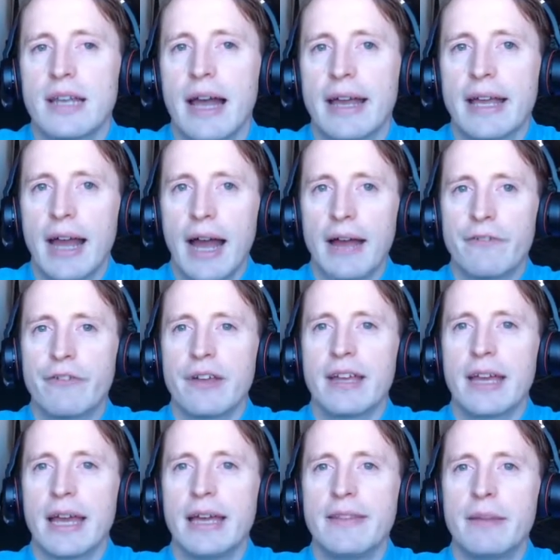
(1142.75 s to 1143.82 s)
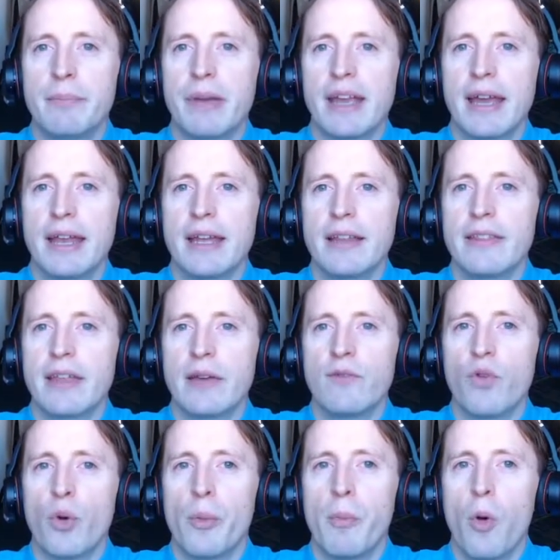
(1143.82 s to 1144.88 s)
Like I think in the beginning they
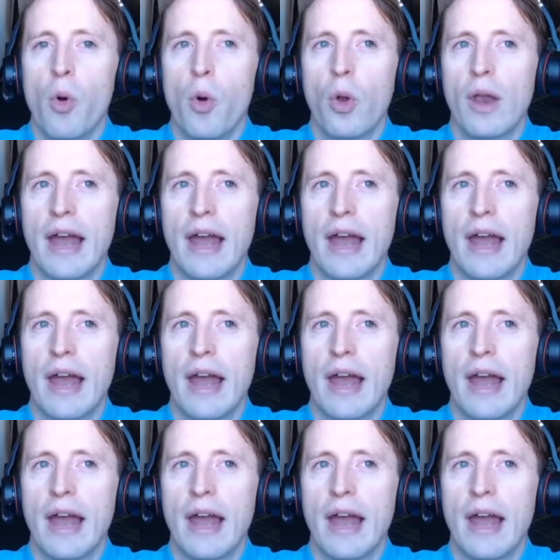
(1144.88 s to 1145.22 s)
were more